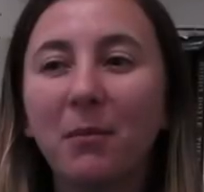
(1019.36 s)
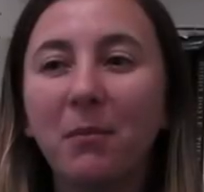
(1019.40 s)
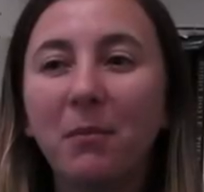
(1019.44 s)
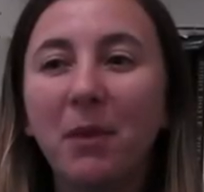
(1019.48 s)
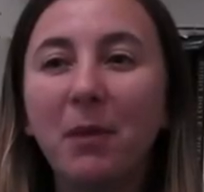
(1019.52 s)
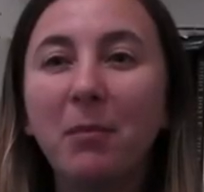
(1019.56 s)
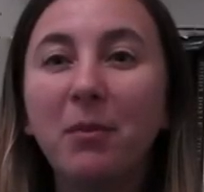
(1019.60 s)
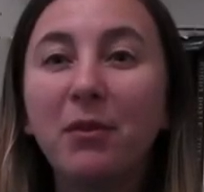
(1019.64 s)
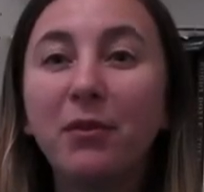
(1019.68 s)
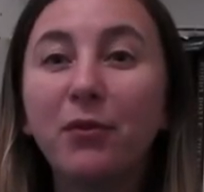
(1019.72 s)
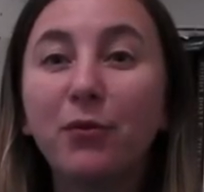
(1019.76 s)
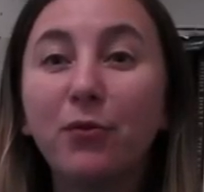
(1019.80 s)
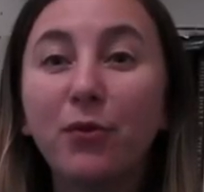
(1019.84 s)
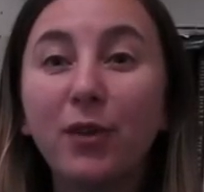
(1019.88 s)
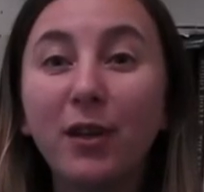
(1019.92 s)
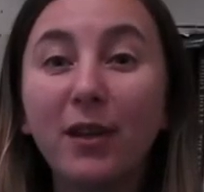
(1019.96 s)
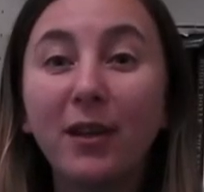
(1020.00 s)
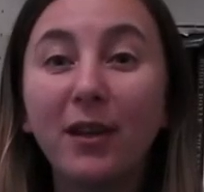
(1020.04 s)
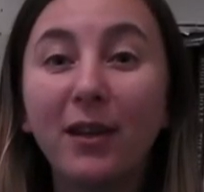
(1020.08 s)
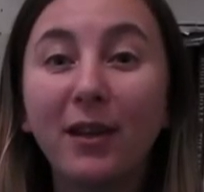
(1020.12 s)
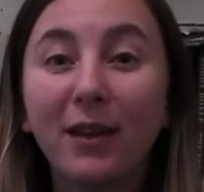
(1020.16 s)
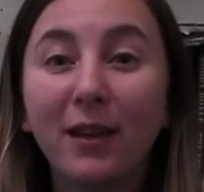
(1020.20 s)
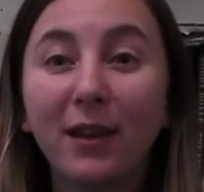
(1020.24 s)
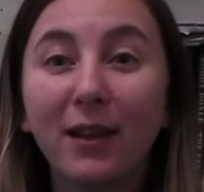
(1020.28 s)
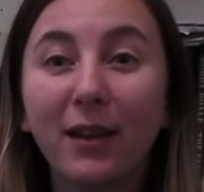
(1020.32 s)
Maybe
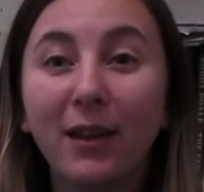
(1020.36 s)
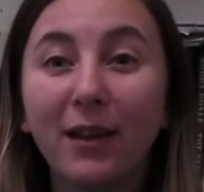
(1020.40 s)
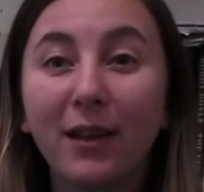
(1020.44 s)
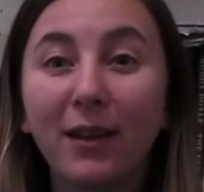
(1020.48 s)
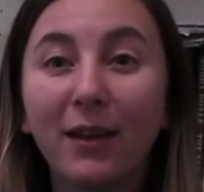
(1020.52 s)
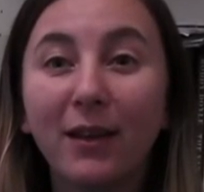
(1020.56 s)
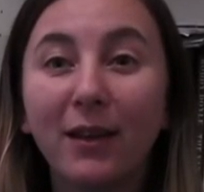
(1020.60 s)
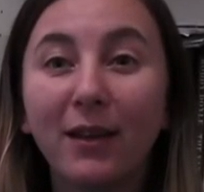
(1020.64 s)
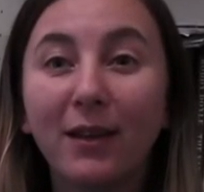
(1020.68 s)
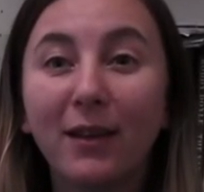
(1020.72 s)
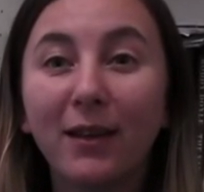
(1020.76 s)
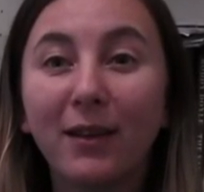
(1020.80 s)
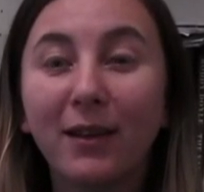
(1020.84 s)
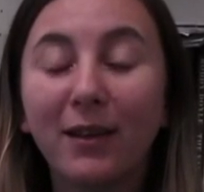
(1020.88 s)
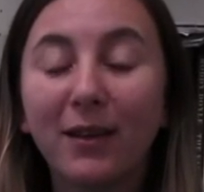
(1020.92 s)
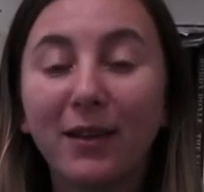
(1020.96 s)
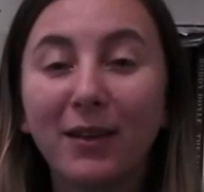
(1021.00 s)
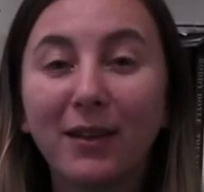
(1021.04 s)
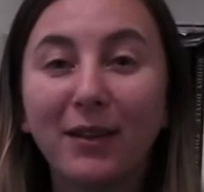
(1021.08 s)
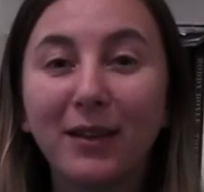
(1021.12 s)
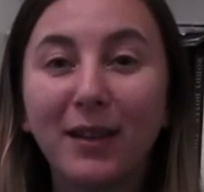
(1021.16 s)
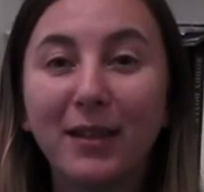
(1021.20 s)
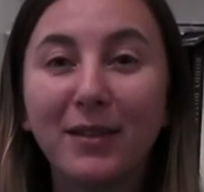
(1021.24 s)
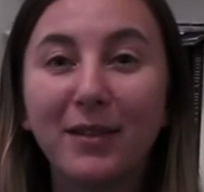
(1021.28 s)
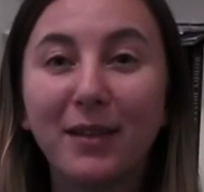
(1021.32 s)
three,
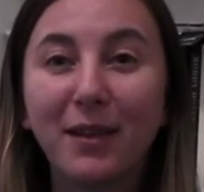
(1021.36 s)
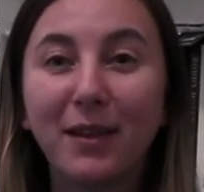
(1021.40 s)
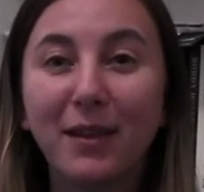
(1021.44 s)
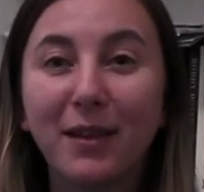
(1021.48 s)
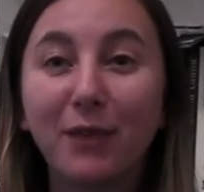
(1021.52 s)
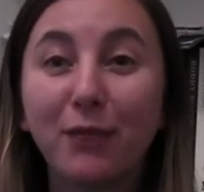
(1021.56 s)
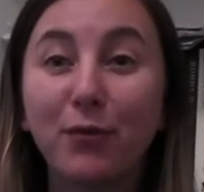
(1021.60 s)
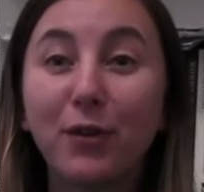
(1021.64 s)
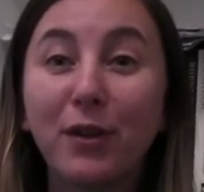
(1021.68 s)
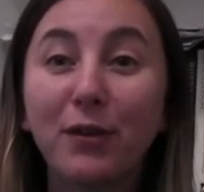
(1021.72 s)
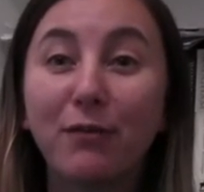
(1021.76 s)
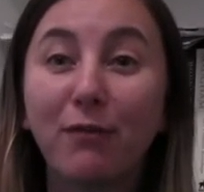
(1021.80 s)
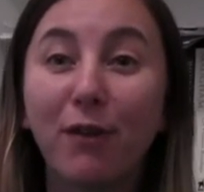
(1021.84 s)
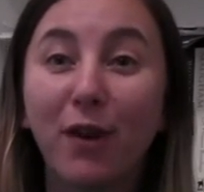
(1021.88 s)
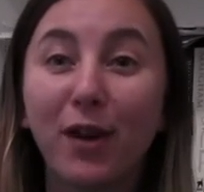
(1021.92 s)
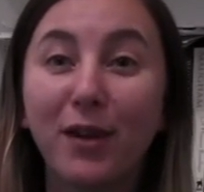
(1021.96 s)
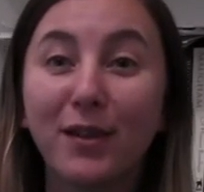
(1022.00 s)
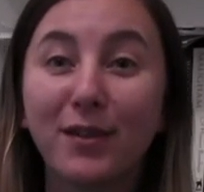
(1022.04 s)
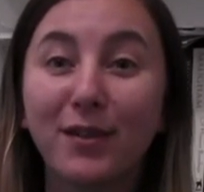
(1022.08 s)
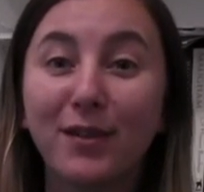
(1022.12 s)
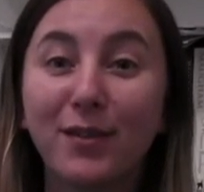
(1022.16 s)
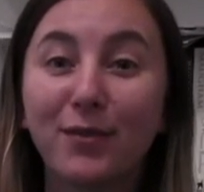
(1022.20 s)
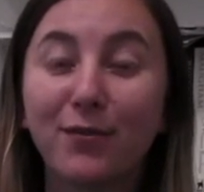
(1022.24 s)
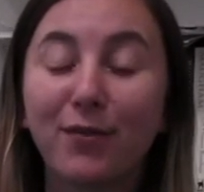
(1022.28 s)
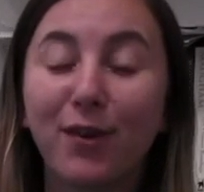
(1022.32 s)
let's have three
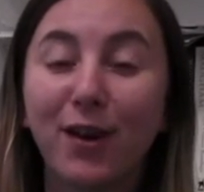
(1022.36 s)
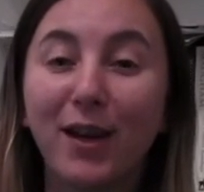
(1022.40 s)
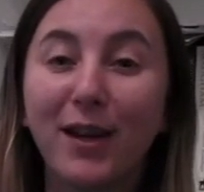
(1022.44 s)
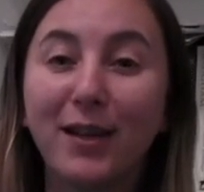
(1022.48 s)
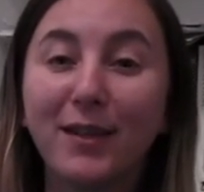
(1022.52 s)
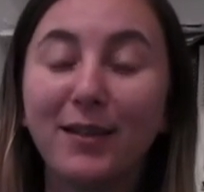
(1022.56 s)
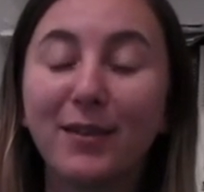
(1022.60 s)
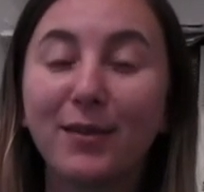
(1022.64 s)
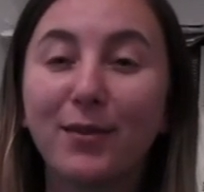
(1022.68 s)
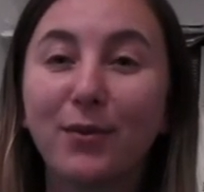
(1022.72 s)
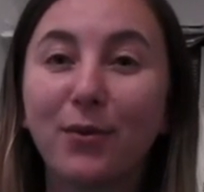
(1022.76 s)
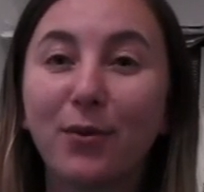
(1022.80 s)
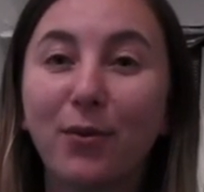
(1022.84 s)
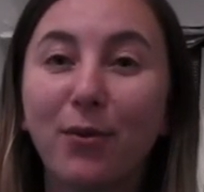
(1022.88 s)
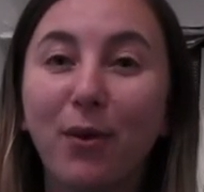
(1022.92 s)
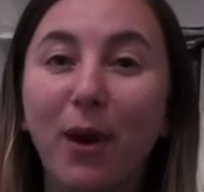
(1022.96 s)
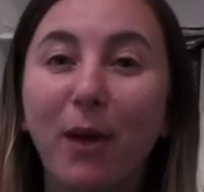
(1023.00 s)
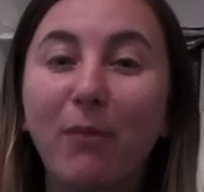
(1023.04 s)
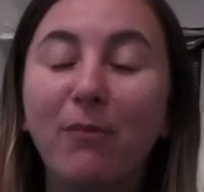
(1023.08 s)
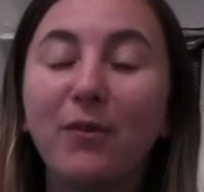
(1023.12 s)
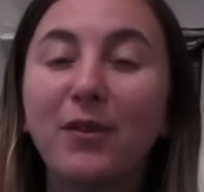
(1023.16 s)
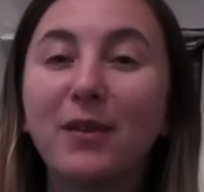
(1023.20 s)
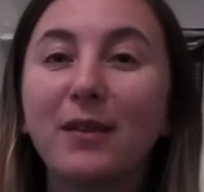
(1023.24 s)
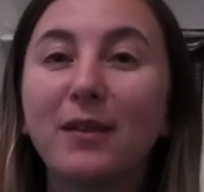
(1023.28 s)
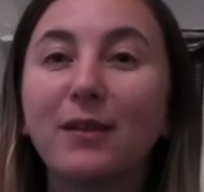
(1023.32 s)
advices, right? So
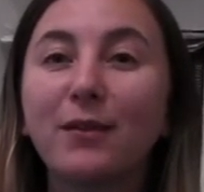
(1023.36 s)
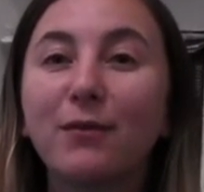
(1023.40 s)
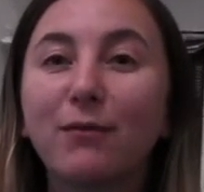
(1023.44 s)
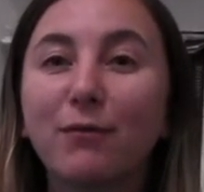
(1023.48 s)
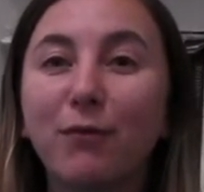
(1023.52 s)
obviously the